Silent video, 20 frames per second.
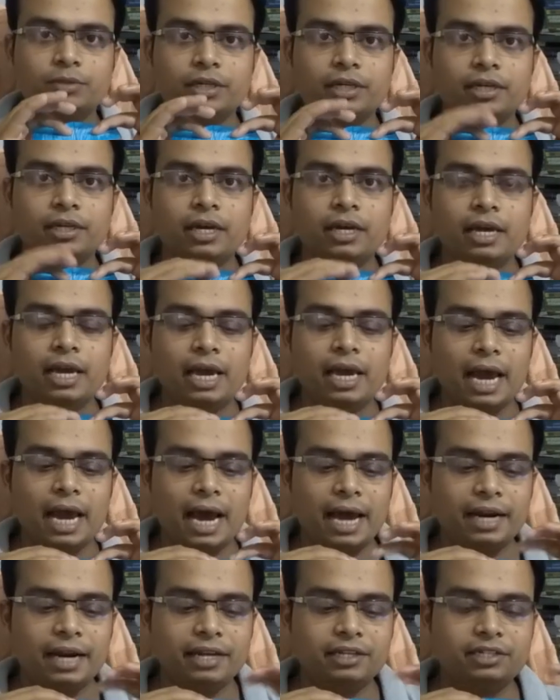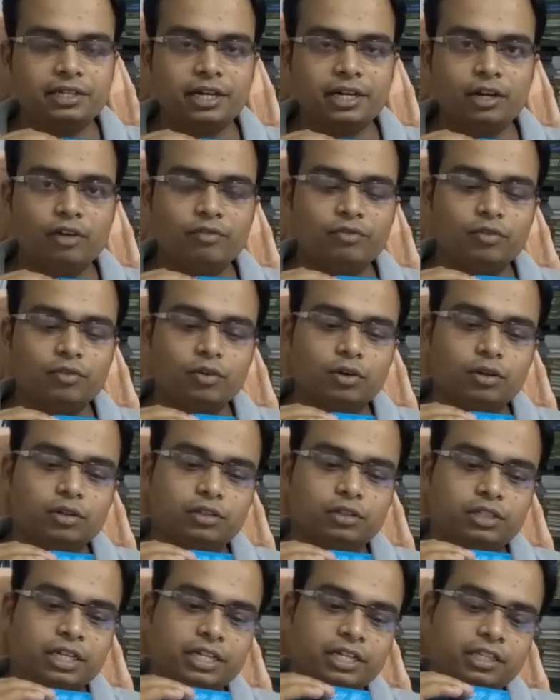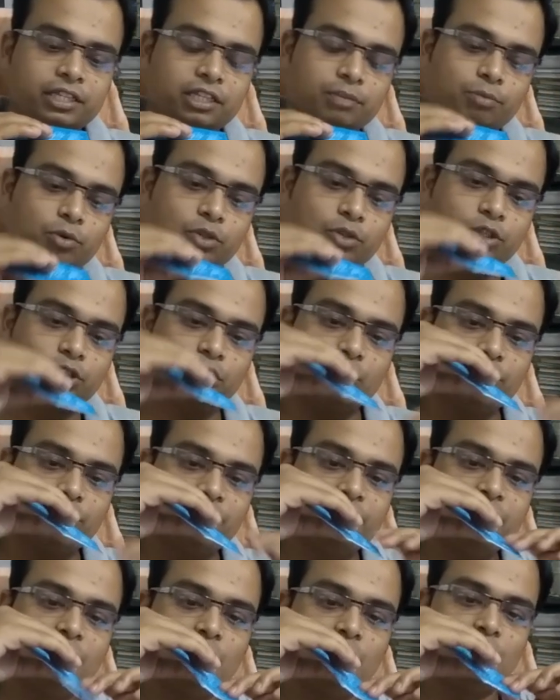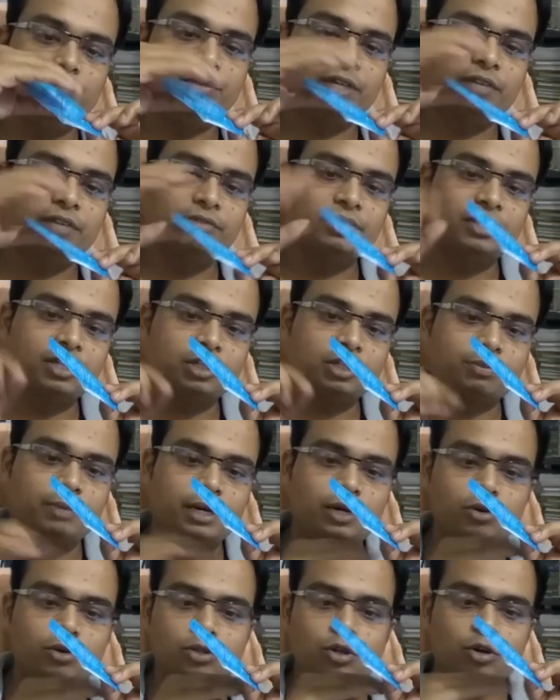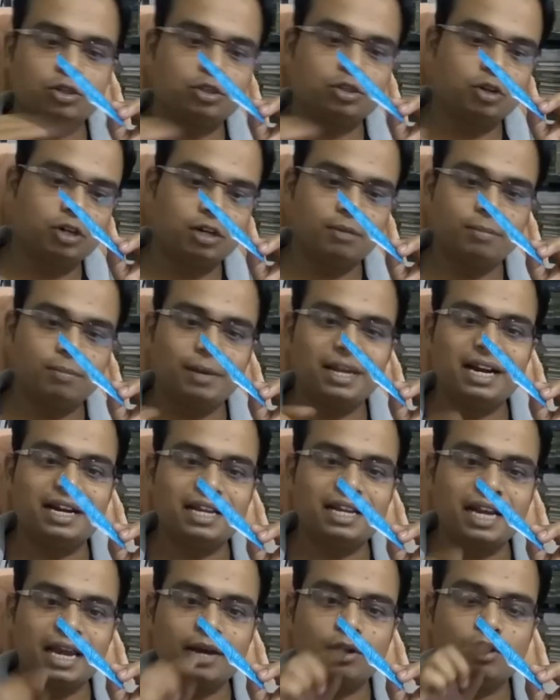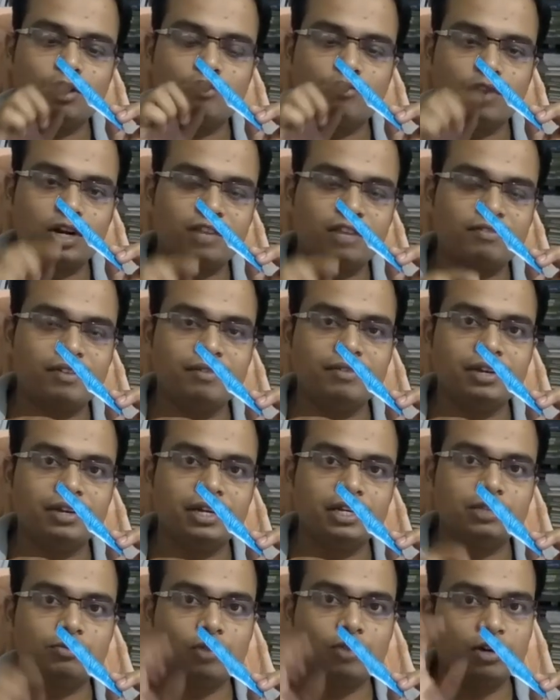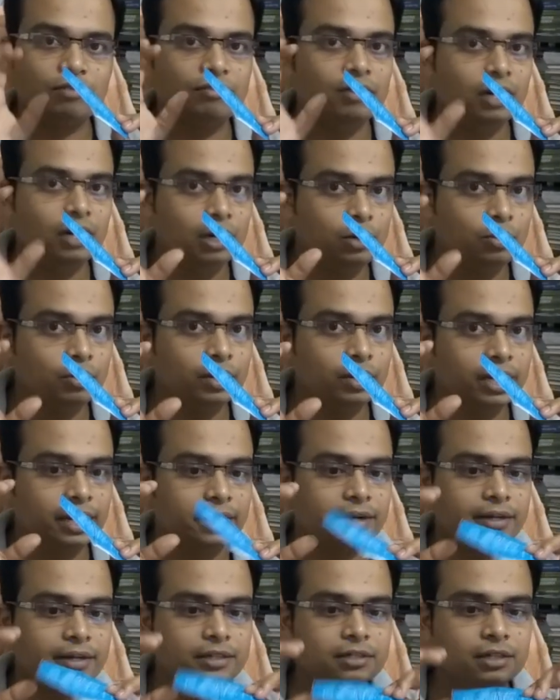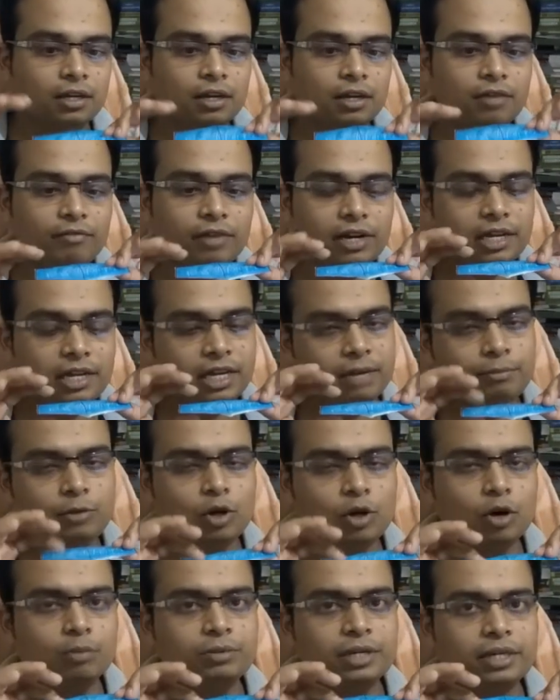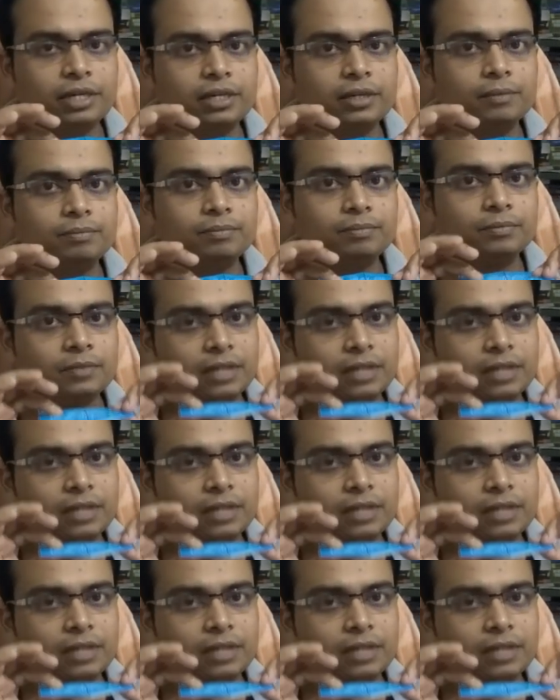object and instead of changing the position of the object with respect to the horizontal plane at an angle of 45 degrees, what we'll do here is we'll keep the object